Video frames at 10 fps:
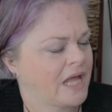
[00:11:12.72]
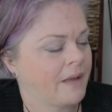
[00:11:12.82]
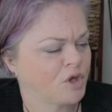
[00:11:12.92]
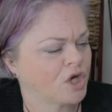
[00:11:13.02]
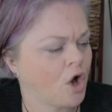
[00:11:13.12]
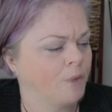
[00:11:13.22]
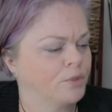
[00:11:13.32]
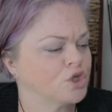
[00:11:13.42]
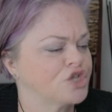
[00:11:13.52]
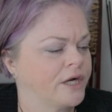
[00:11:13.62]
I'm going to call
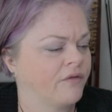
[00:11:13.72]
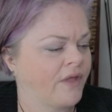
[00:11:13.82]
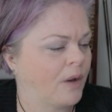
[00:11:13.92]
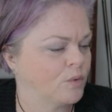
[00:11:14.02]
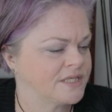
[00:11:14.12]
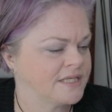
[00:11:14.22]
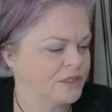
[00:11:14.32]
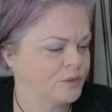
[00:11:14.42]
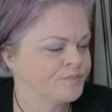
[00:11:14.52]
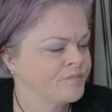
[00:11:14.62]
bullshit on that one
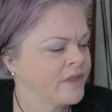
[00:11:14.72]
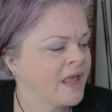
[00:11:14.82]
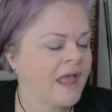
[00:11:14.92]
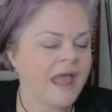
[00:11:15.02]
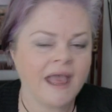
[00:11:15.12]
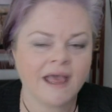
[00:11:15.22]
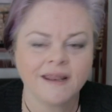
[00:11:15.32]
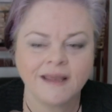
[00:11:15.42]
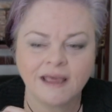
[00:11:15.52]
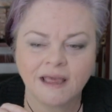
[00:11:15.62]
too.
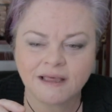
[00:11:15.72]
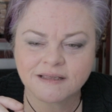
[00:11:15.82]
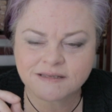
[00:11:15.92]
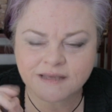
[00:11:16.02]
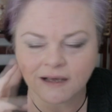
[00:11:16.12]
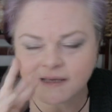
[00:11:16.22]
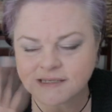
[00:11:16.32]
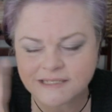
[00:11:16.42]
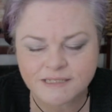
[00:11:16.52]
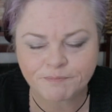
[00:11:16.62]
And
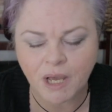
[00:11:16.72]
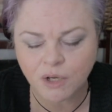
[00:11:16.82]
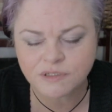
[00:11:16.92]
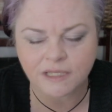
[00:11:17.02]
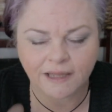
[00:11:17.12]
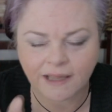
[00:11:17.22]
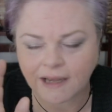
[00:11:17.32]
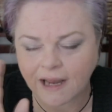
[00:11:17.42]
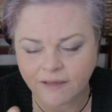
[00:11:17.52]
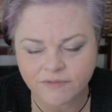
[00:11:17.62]
supposedly,
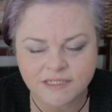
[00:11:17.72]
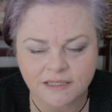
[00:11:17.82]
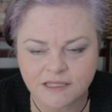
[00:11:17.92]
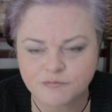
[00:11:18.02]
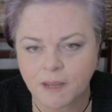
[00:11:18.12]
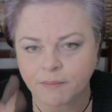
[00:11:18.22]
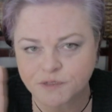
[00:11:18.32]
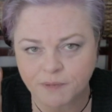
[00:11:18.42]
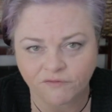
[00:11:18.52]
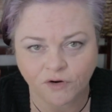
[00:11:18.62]
and I haven't seen these
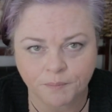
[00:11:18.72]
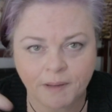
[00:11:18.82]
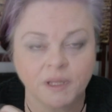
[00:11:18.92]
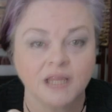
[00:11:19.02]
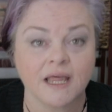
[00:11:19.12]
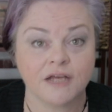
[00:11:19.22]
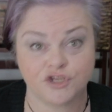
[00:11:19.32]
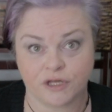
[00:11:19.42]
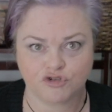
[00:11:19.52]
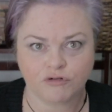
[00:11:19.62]
papers, but I've heard people
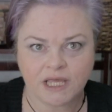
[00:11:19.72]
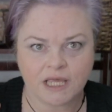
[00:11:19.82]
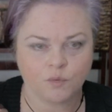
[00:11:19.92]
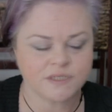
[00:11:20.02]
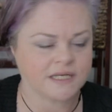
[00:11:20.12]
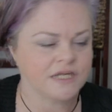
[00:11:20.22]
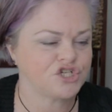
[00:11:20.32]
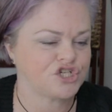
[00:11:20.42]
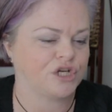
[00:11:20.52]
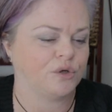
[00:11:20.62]
allege that drinking was an
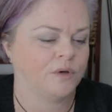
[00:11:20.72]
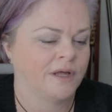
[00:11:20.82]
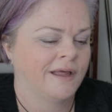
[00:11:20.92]
issue.